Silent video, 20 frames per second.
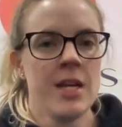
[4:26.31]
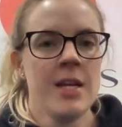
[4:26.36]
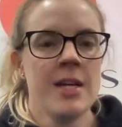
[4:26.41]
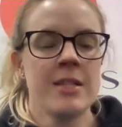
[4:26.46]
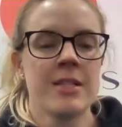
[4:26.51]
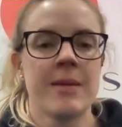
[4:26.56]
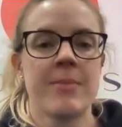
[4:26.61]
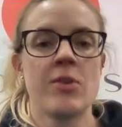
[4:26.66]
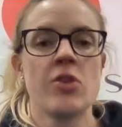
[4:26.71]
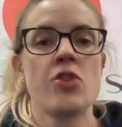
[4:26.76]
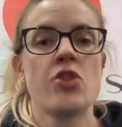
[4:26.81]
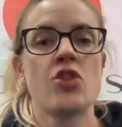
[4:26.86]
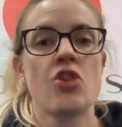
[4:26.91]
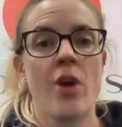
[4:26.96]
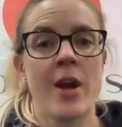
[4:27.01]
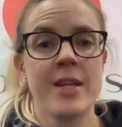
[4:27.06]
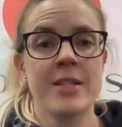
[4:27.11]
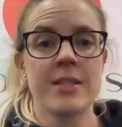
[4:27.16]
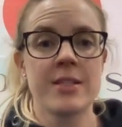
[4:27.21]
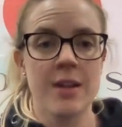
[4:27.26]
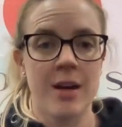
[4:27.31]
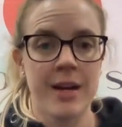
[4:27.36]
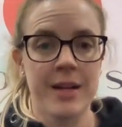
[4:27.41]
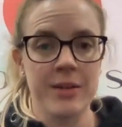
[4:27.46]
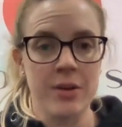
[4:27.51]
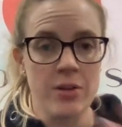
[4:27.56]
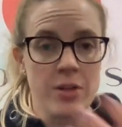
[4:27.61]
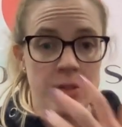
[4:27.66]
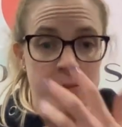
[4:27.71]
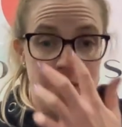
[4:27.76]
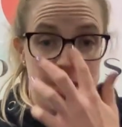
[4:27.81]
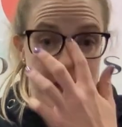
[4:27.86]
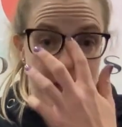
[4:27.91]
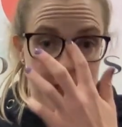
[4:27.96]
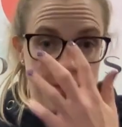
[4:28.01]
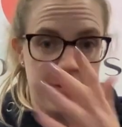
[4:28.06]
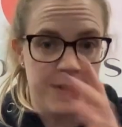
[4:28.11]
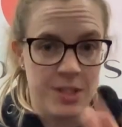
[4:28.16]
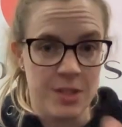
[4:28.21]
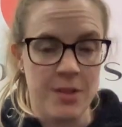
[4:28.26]
someone who's trained to diagnose, which
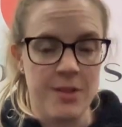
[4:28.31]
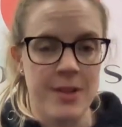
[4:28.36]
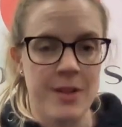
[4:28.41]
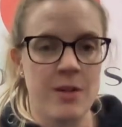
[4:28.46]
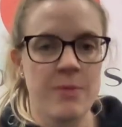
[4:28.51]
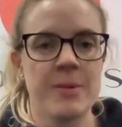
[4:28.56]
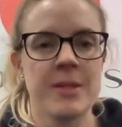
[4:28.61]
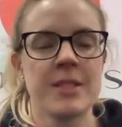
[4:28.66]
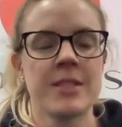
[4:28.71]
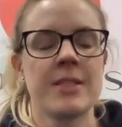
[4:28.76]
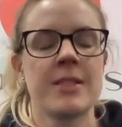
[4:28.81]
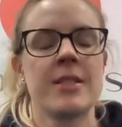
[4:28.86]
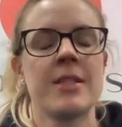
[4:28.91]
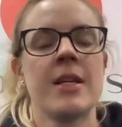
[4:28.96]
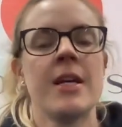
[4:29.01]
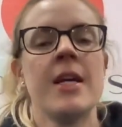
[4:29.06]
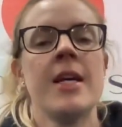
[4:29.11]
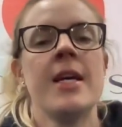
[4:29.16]
is physiotherapists,